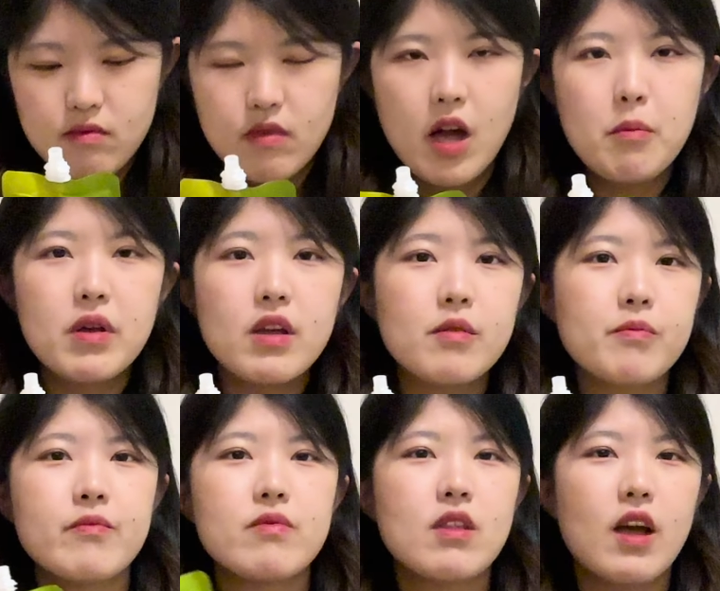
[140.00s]
I mean,
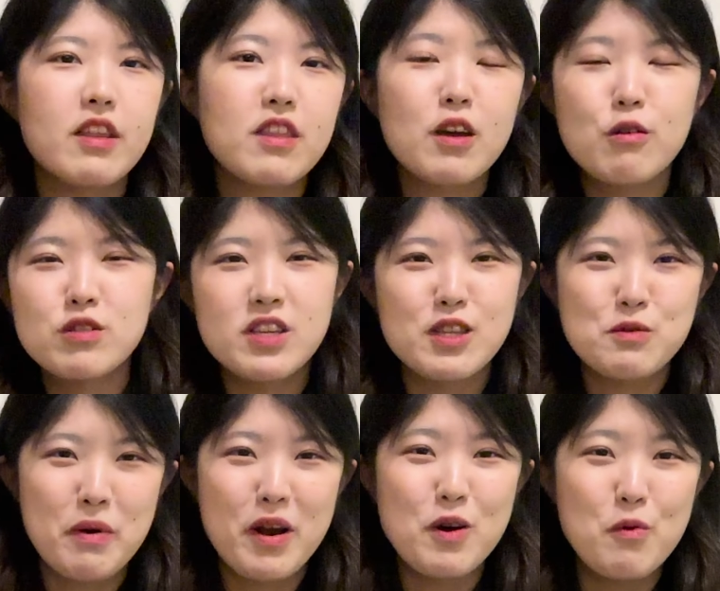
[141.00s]
I think it would taste
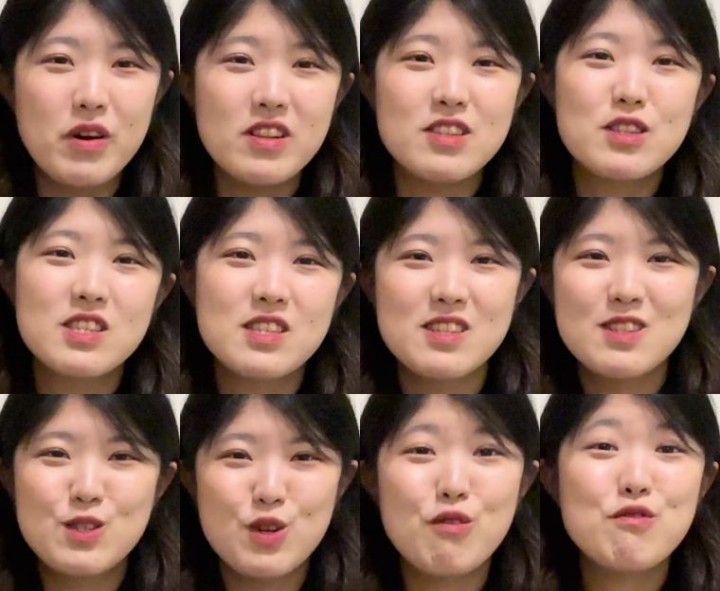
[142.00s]
better when it's
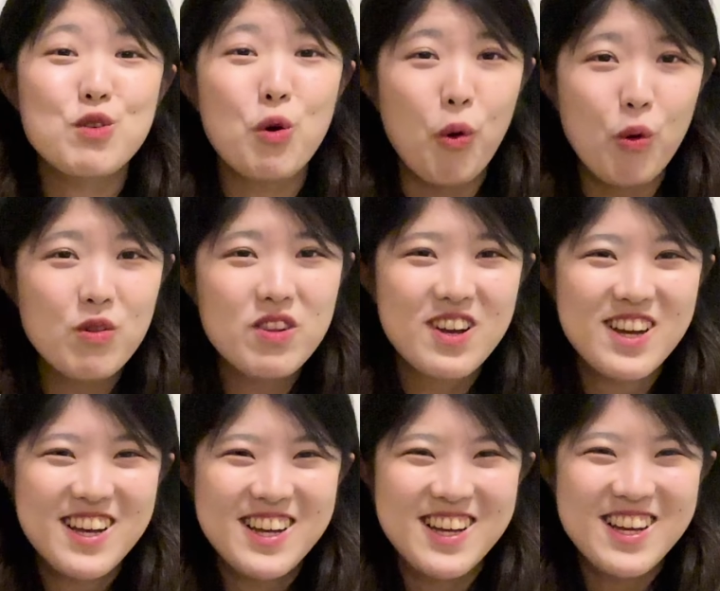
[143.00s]
served cold.
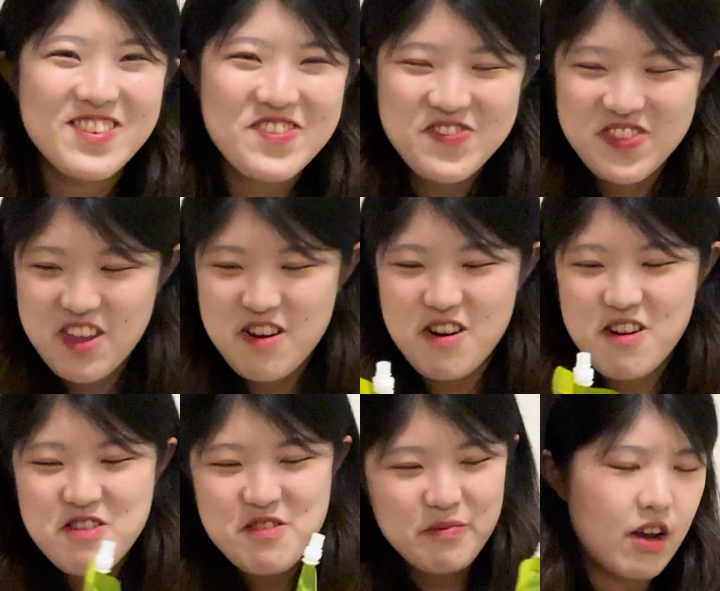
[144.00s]

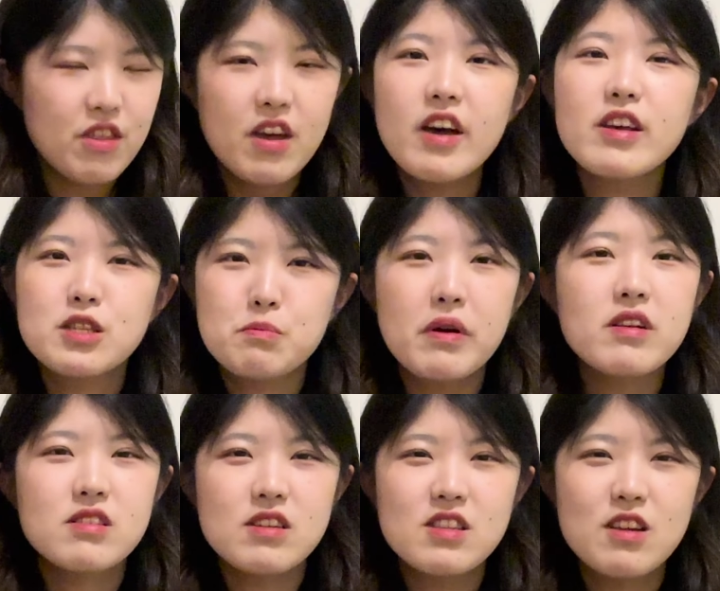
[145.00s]
I think I
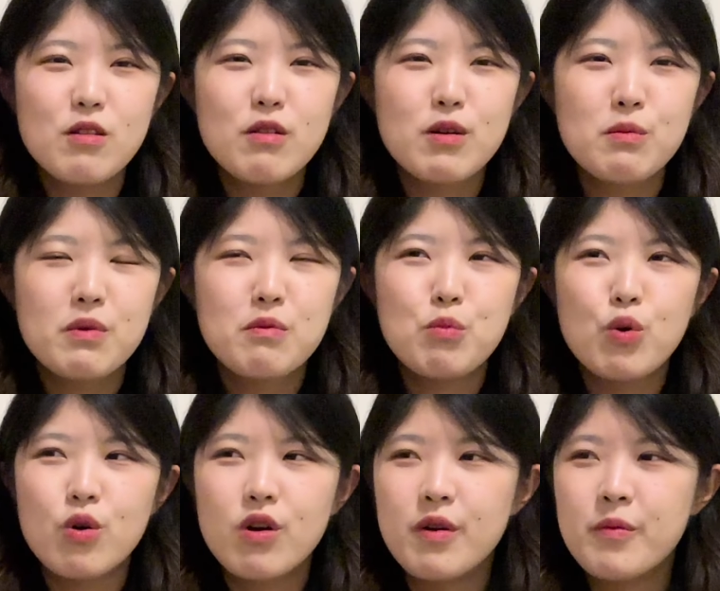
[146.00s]
expected a little bit
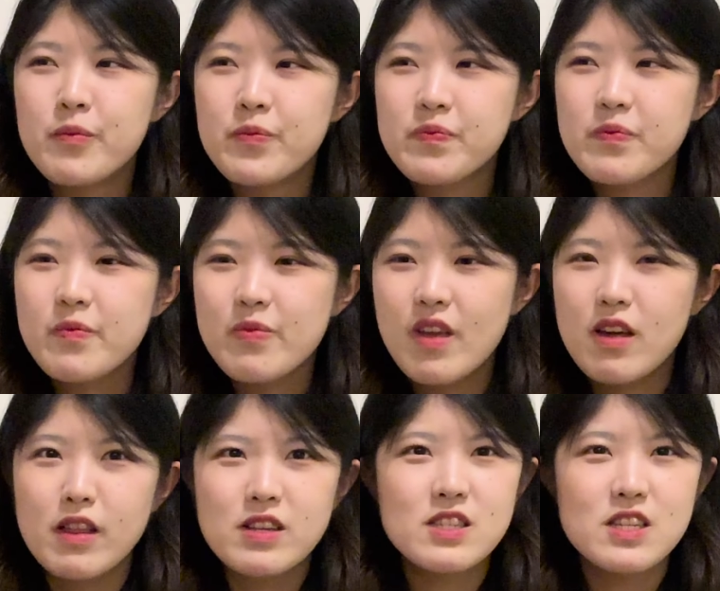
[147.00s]
more
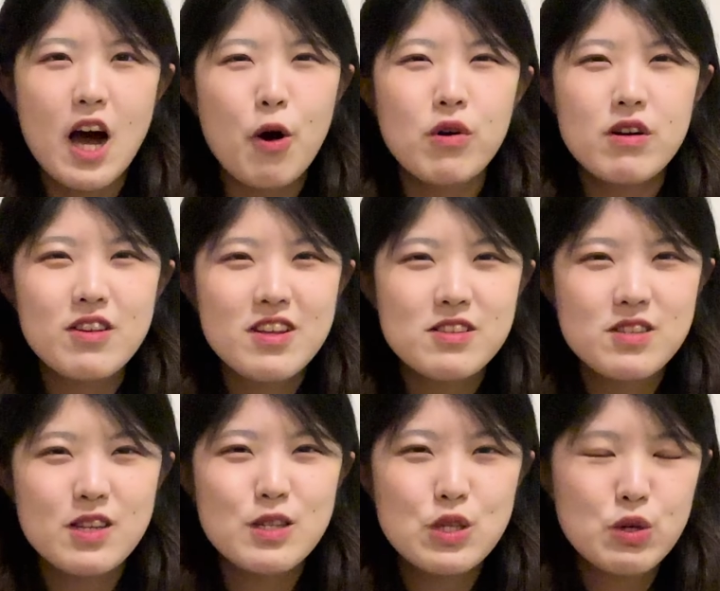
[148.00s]
like sourness
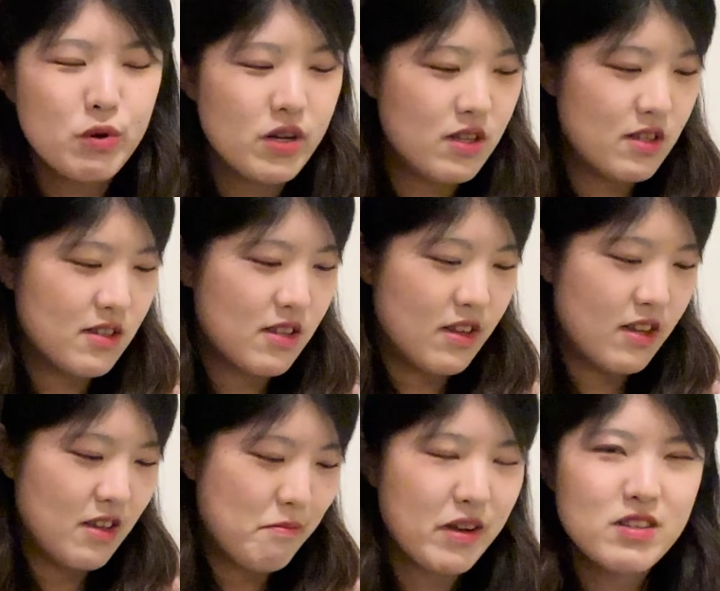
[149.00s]
into it
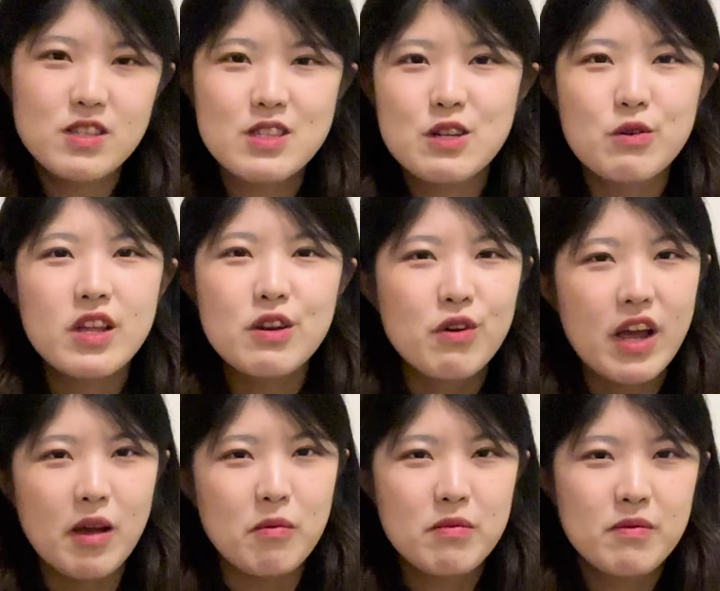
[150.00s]
because it's green
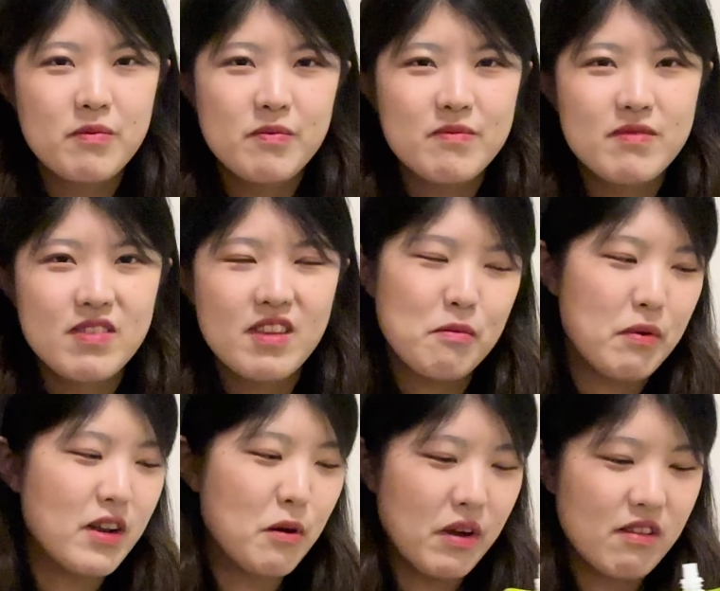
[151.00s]
grape. But
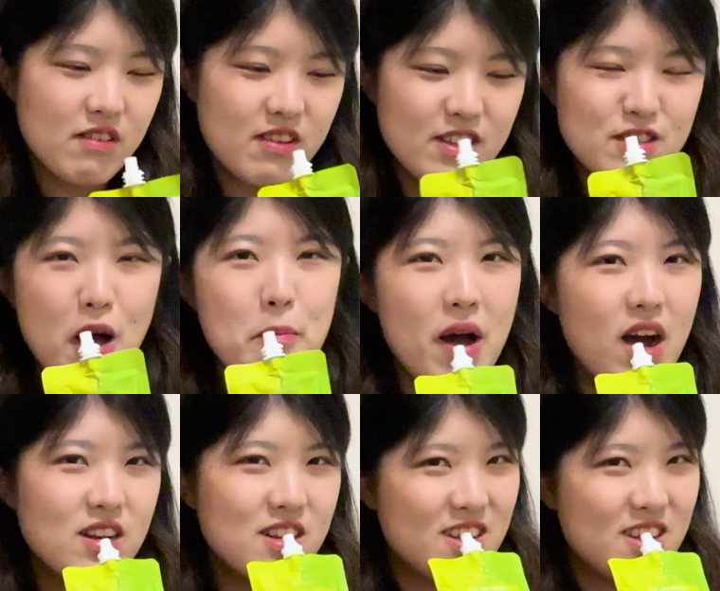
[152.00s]
anyways, it's not bad.